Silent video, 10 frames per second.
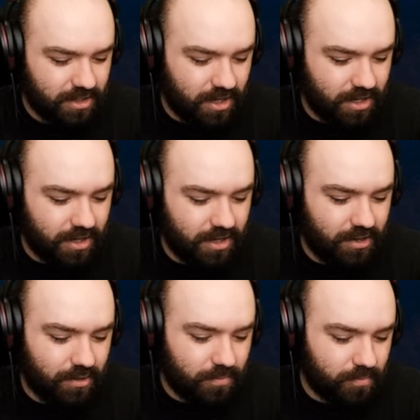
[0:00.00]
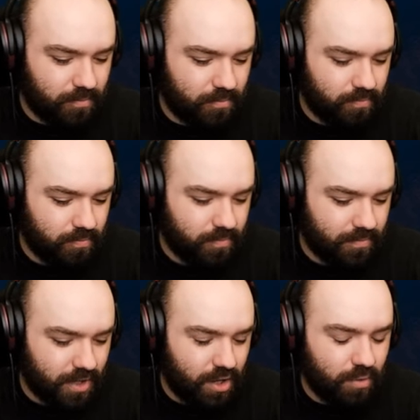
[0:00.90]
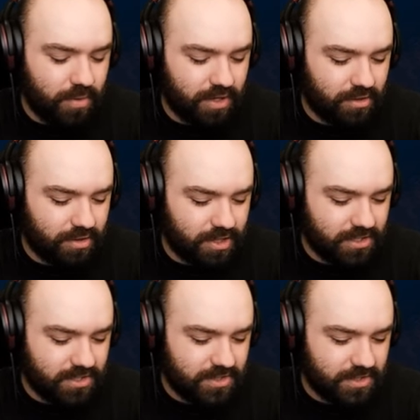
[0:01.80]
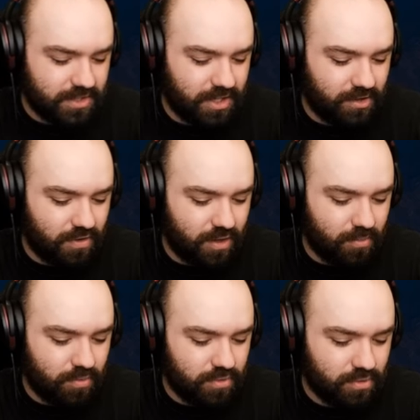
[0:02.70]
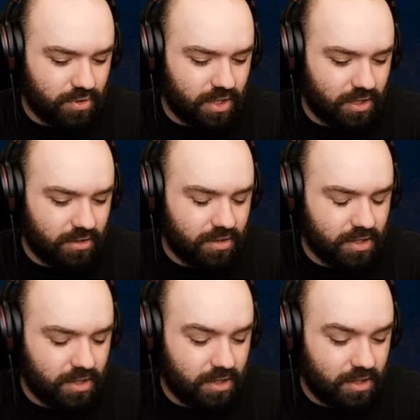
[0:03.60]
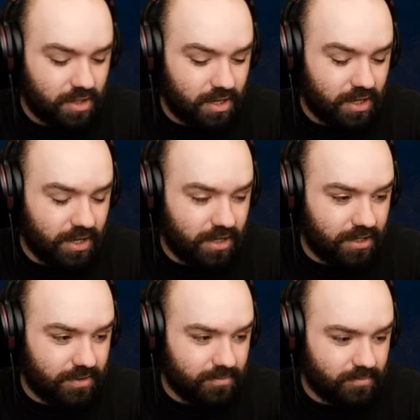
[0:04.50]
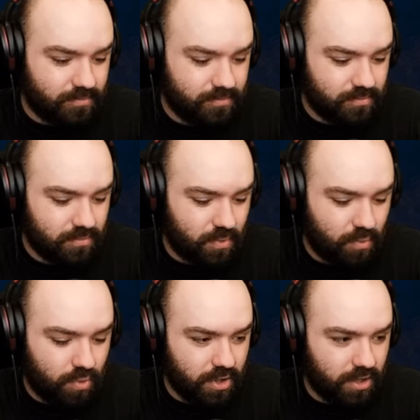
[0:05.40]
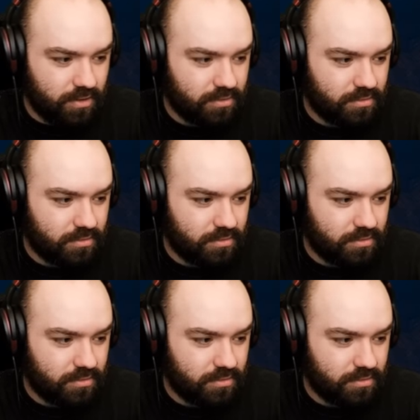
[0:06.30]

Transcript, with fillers: Um. Oh my god, that's incredible. Okay. Um. Water.